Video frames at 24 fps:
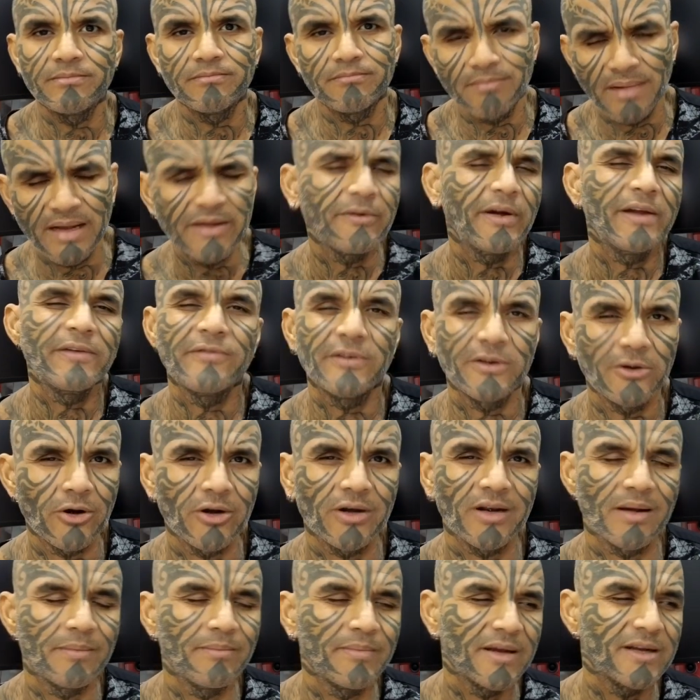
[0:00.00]
My wife will
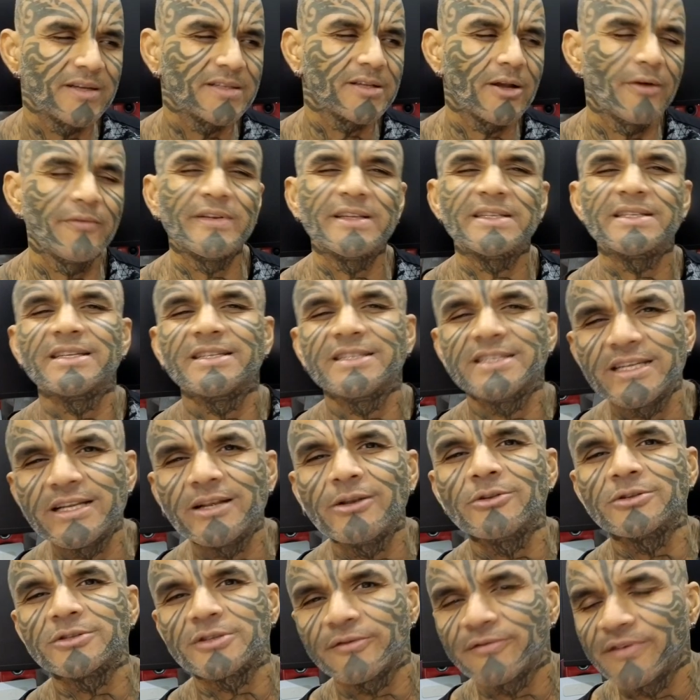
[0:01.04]
not come because obviously she'll
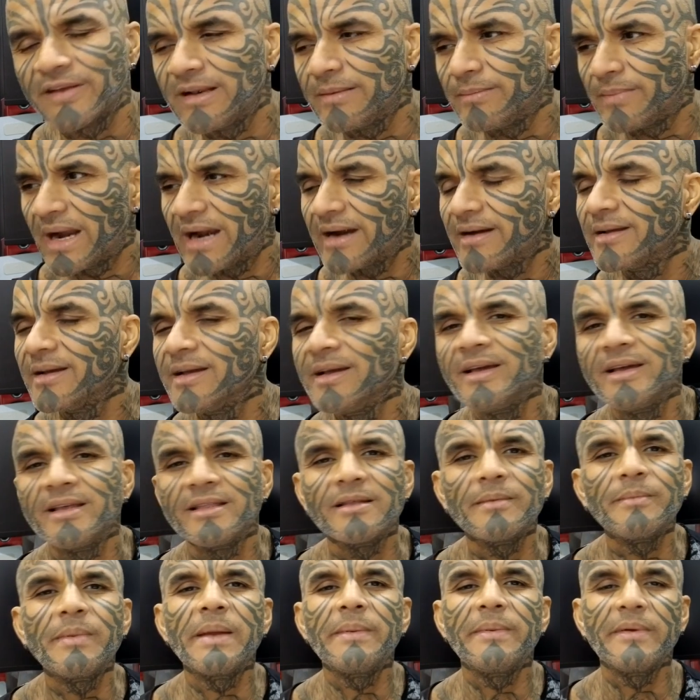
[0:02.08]
also feel bad.
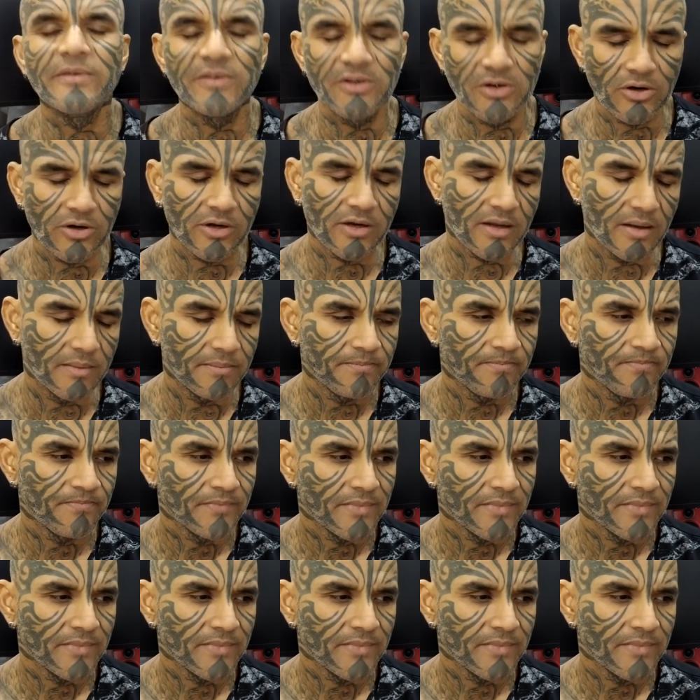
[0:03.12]
The baby will not come.